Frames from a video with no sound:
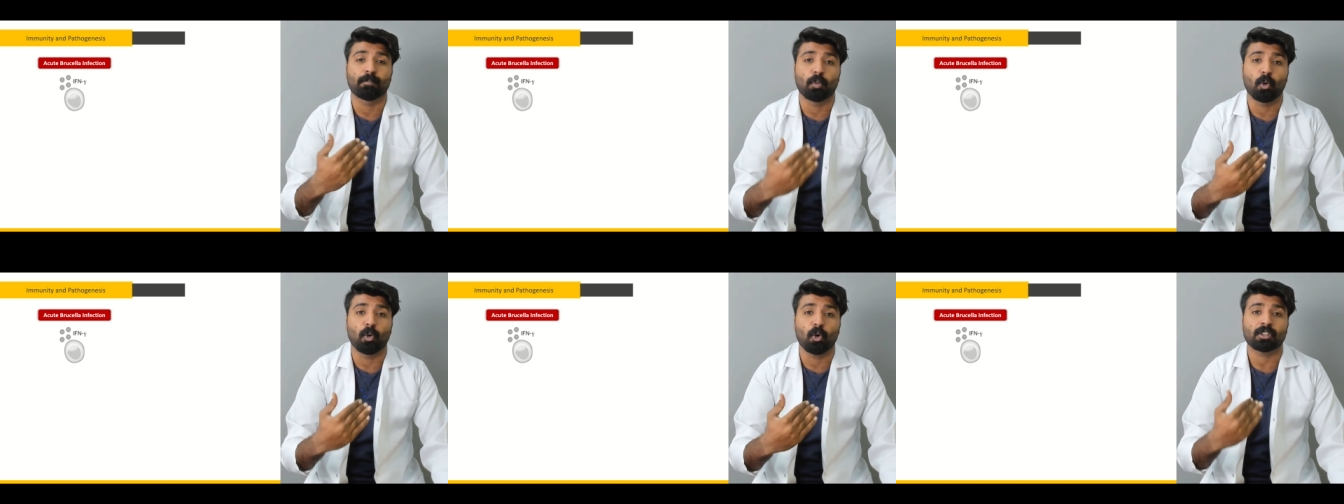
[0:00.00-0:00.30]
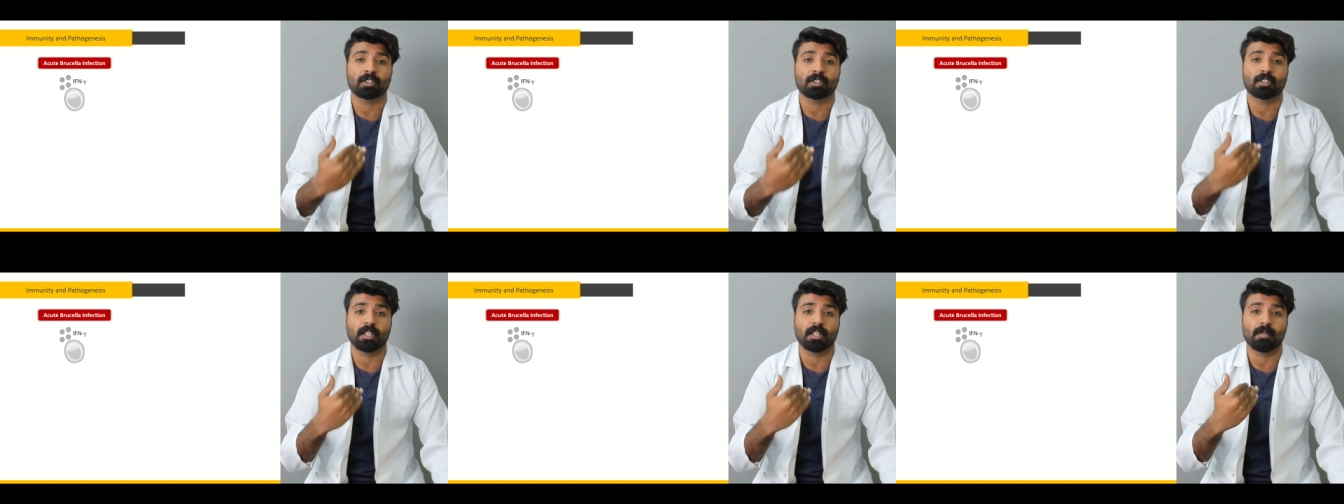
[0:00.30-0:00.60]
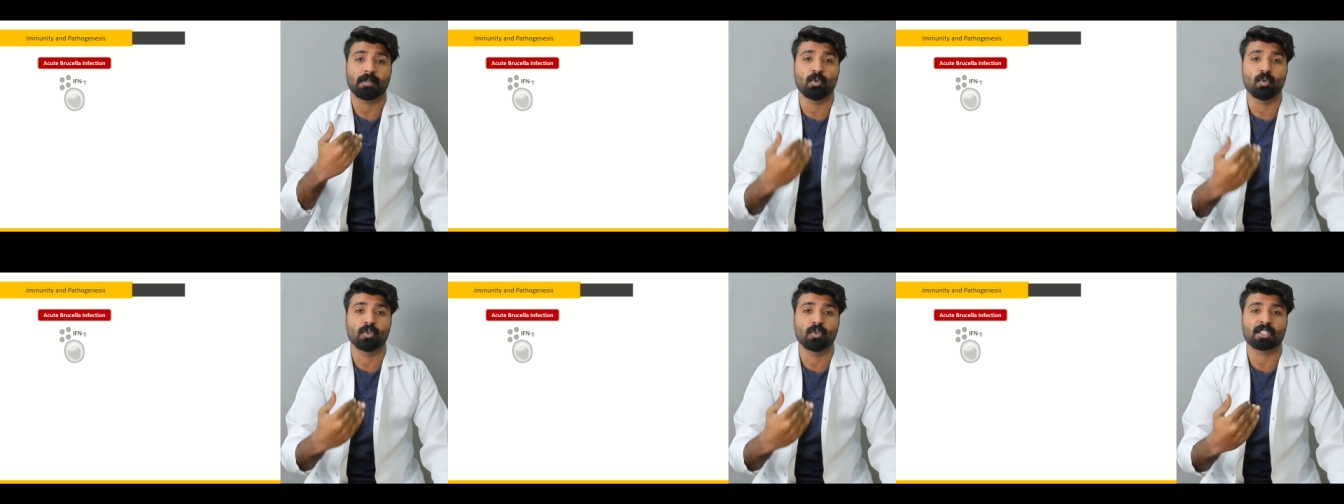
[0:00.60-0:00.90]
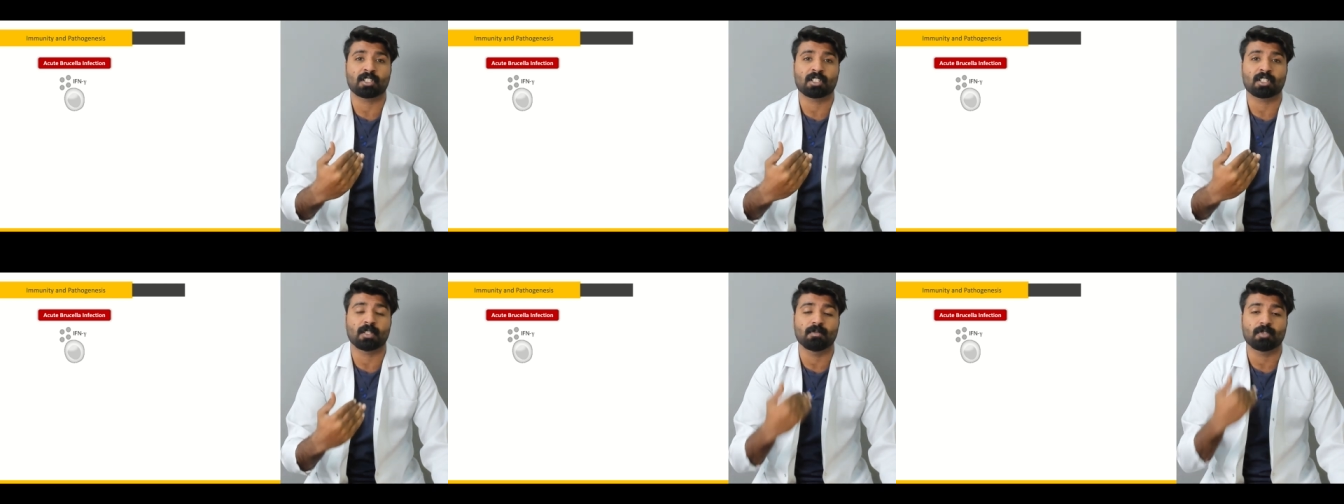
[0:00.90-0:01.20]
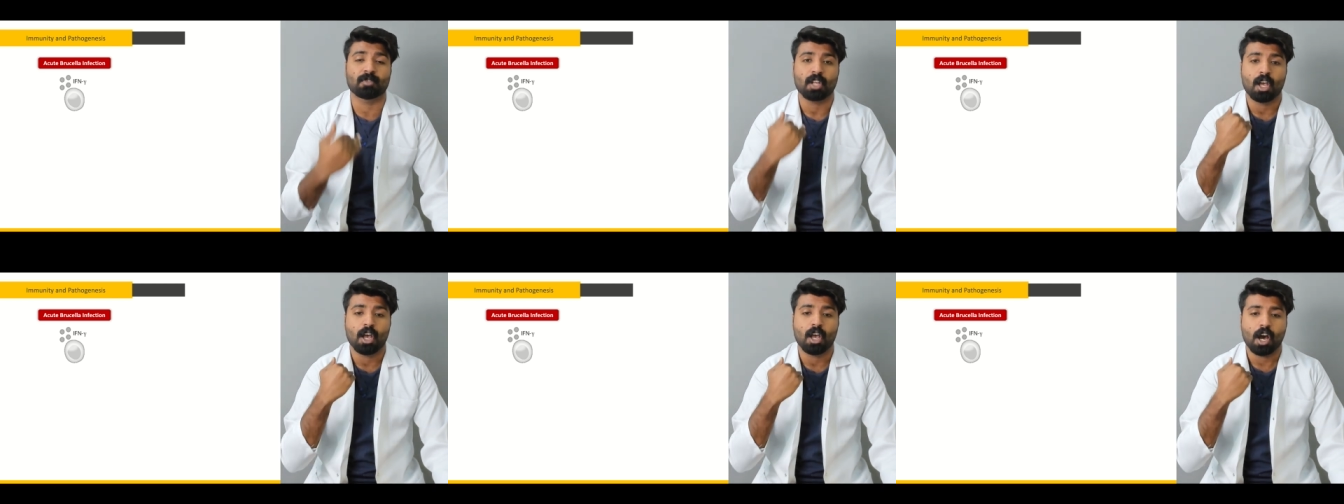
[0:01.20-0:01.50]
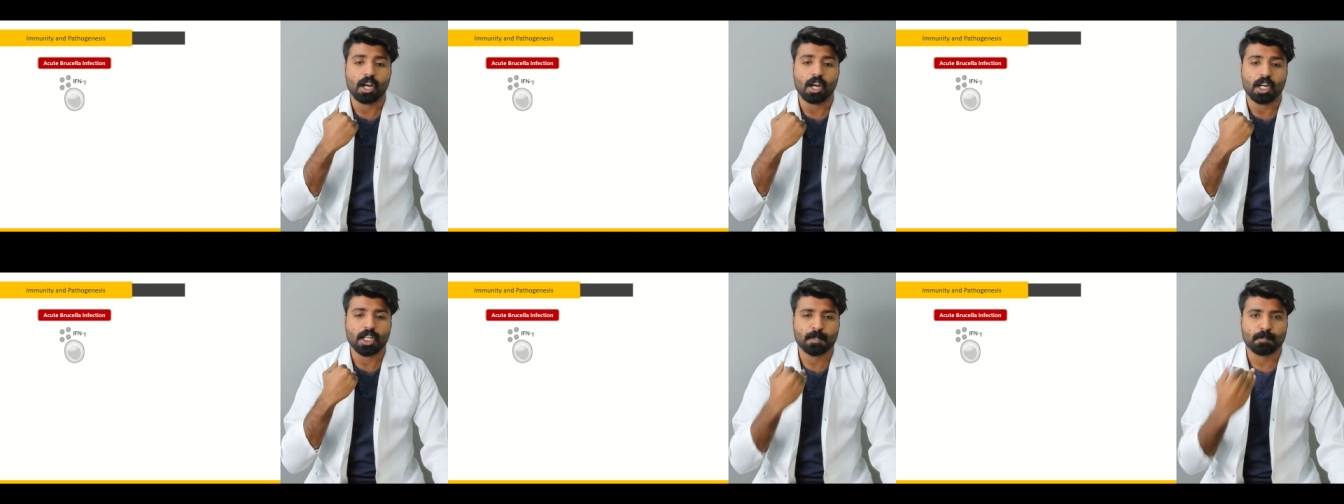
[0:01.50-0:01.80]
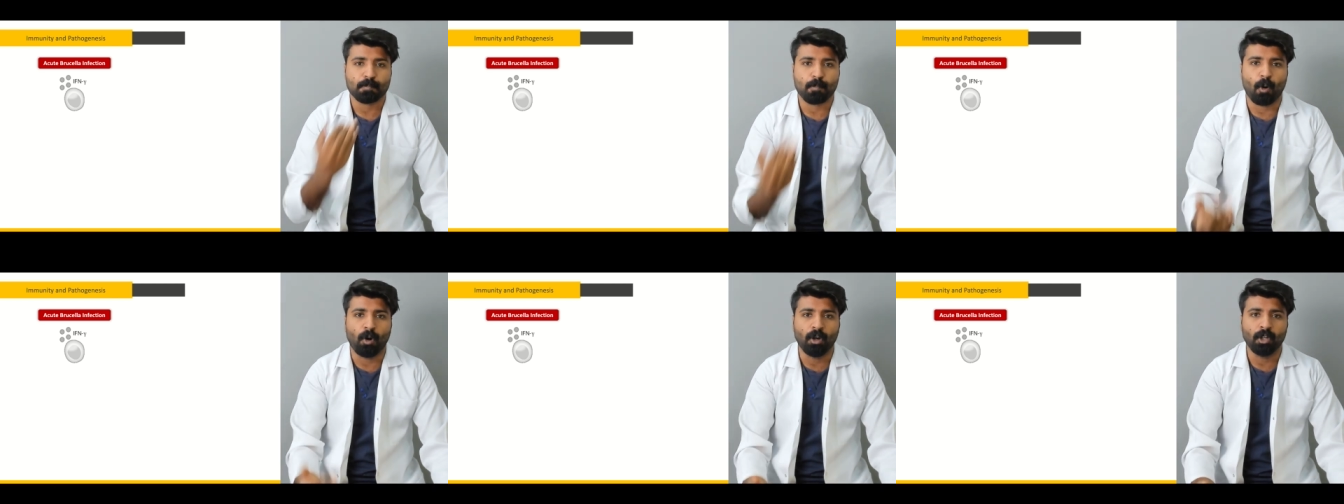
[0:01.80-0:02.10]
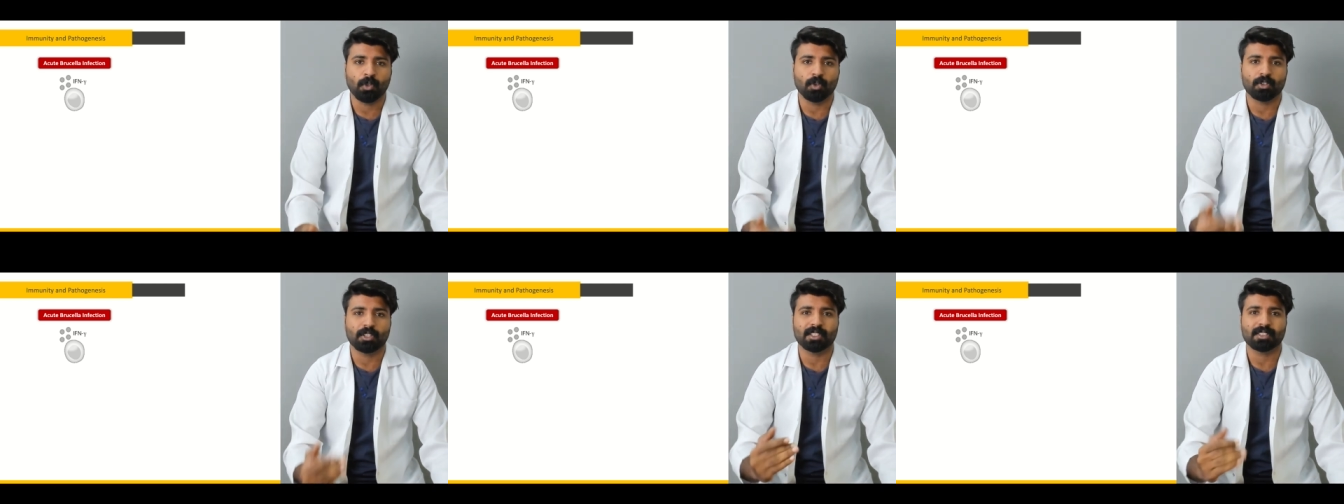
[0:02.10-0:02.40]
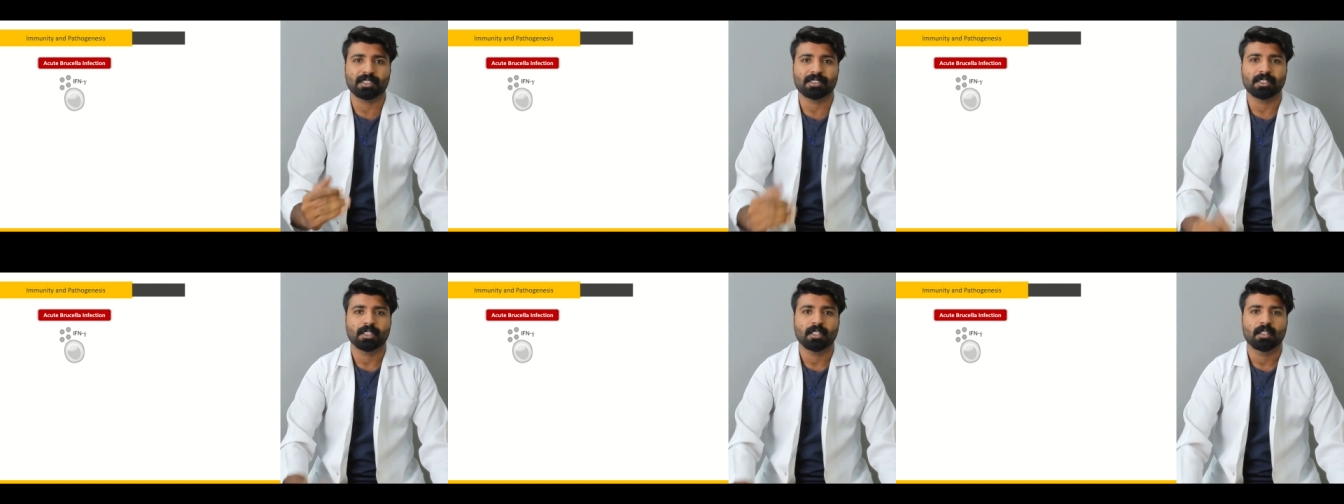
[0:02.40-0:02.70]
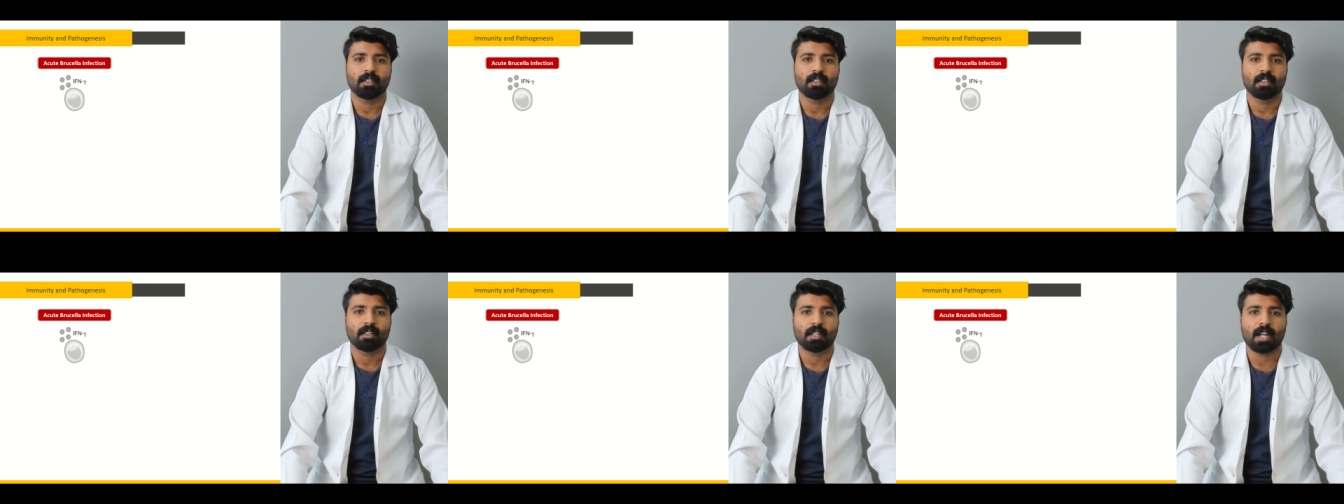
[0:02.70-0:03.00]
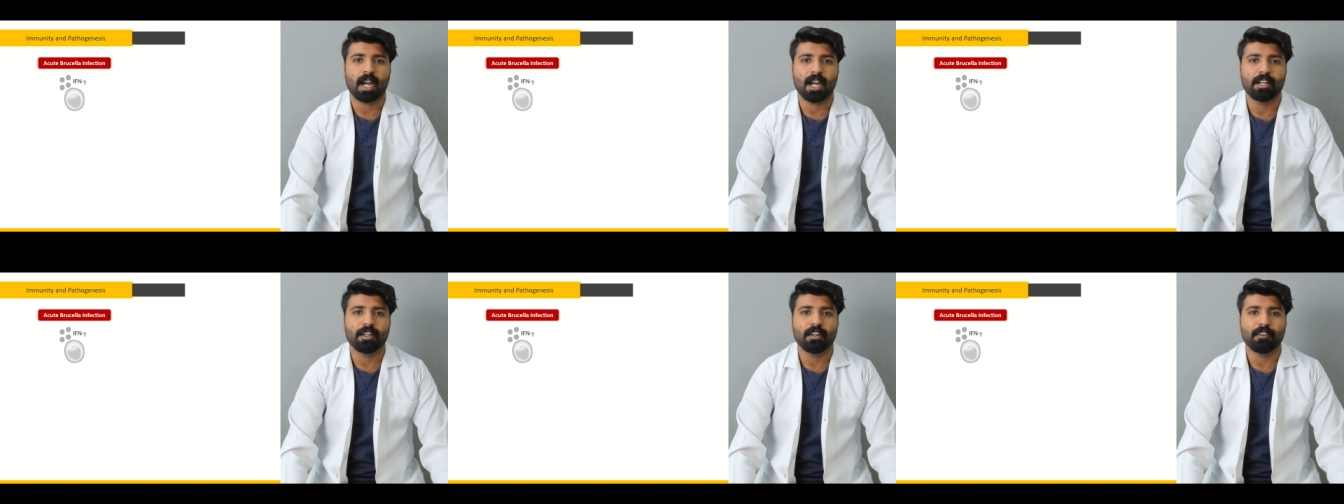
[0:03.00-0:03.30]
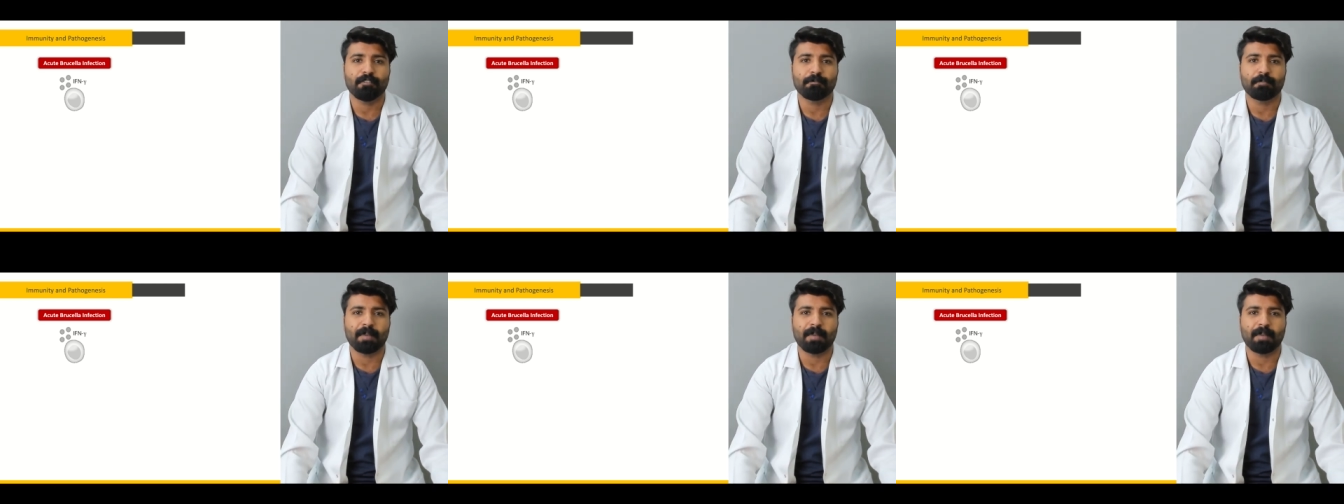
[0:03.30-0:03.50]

Both immune systems respond to this kind of